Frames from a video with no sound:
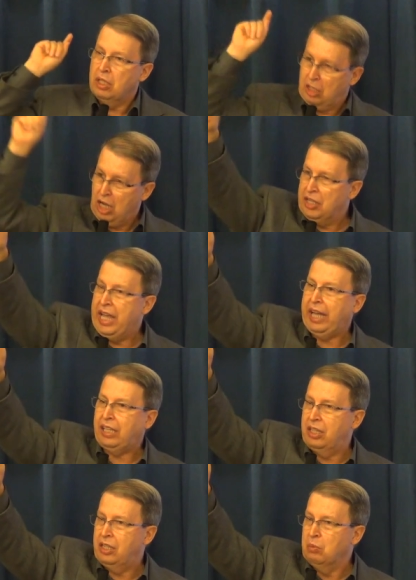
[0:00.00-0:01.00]

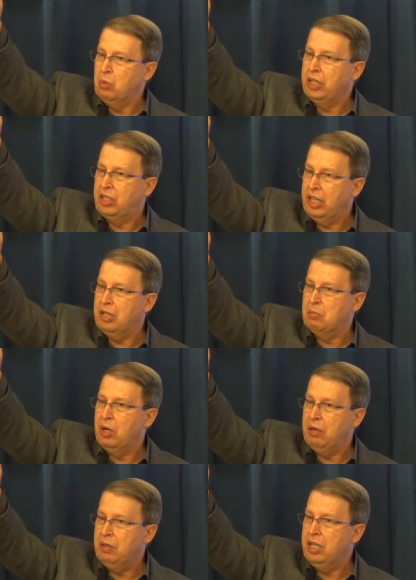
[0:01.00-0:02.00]
connect with him
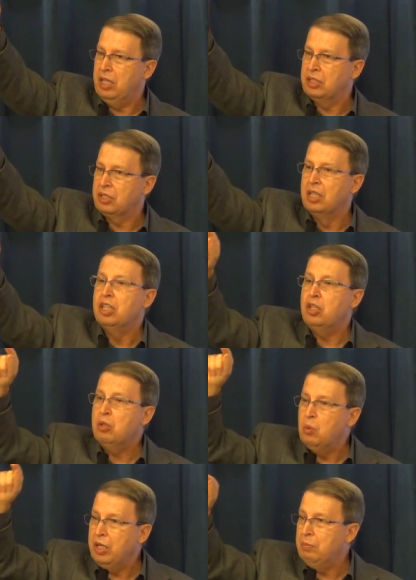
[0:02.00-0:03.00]
where he is,
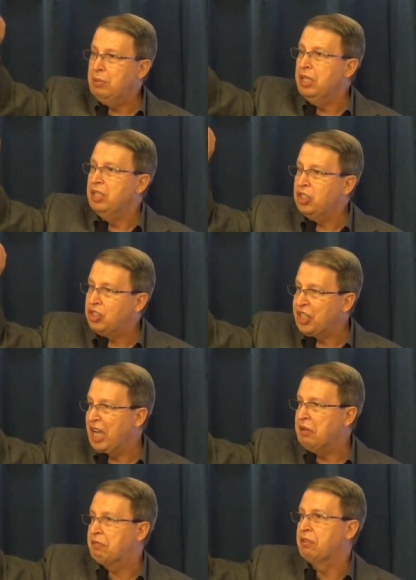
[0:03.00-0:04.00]
you will be
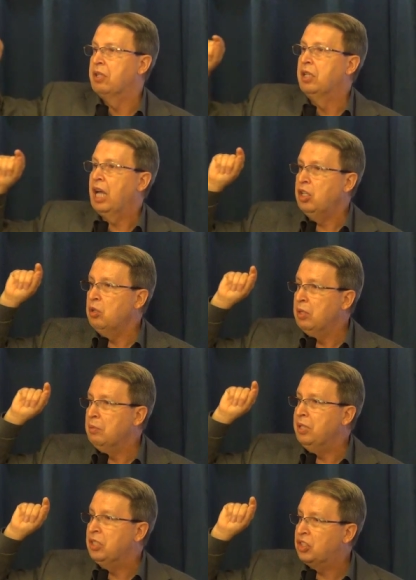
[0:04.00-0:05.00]
safe and you
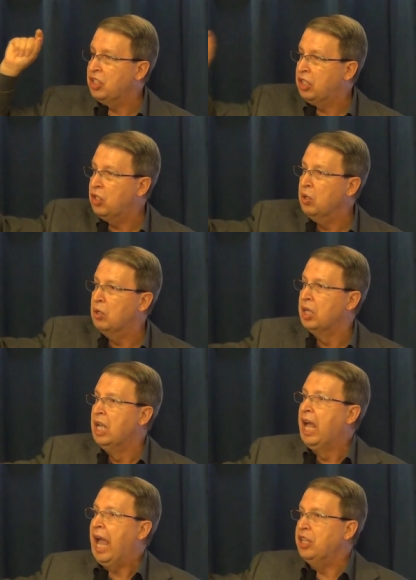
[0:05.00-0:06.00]
will be secure
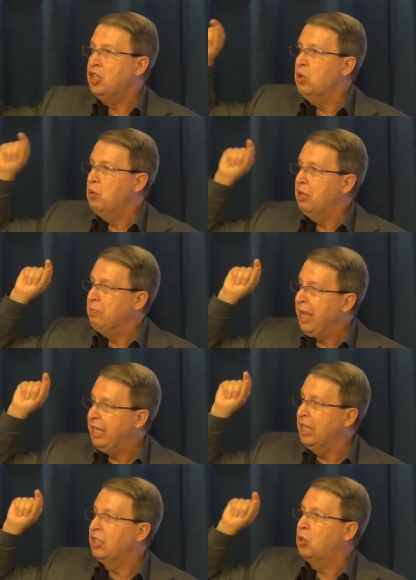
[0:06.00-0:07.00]
and you will
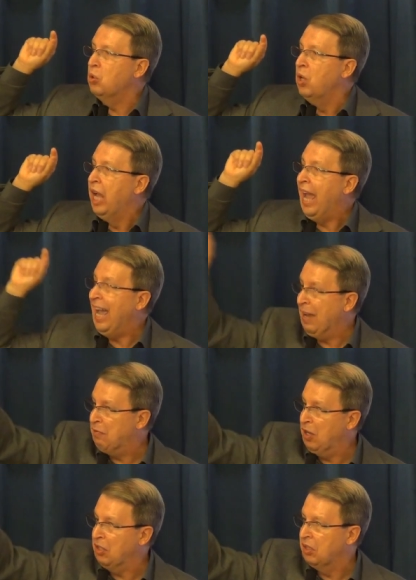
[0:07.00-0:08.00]
make it to
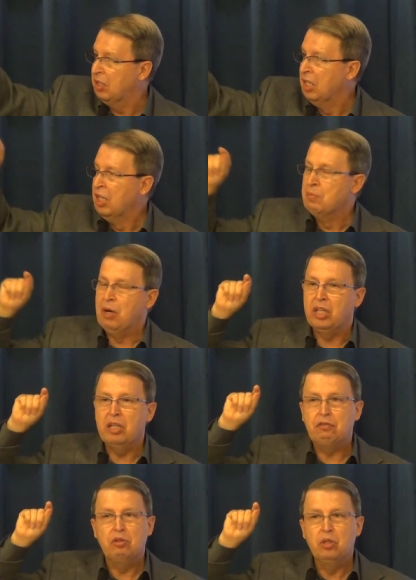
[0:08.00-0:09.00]
heaven. But
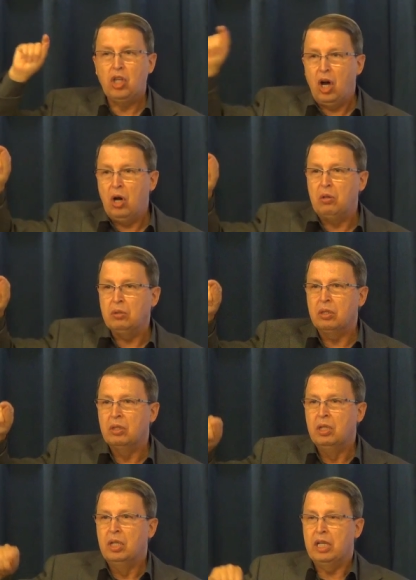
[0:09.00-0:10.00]
if you don't,
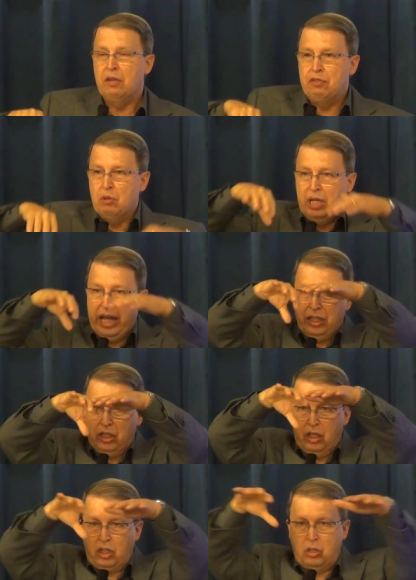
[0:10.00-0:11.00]
if you
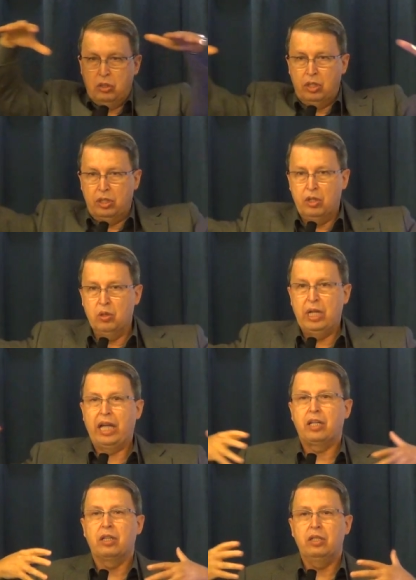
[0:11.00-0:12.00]
let
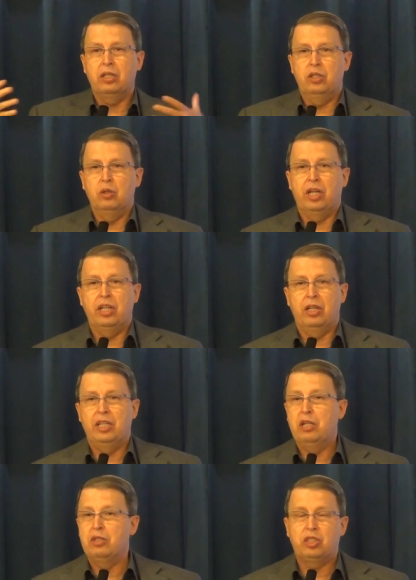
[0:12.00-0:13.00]

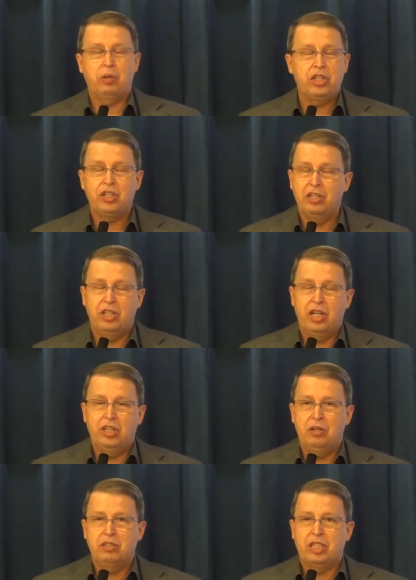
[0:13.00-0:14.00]
an illustration,
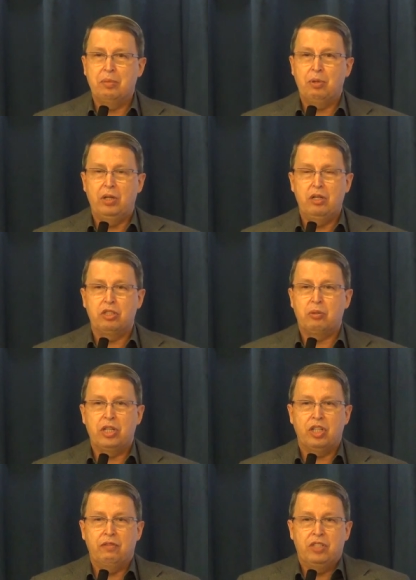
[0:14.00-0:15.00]
another simple
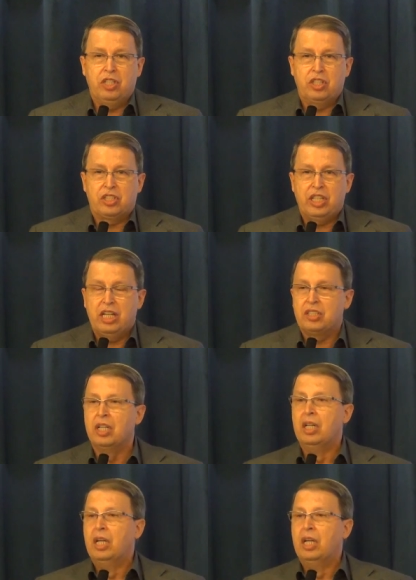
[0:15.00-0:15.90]
illustration, Jesus says,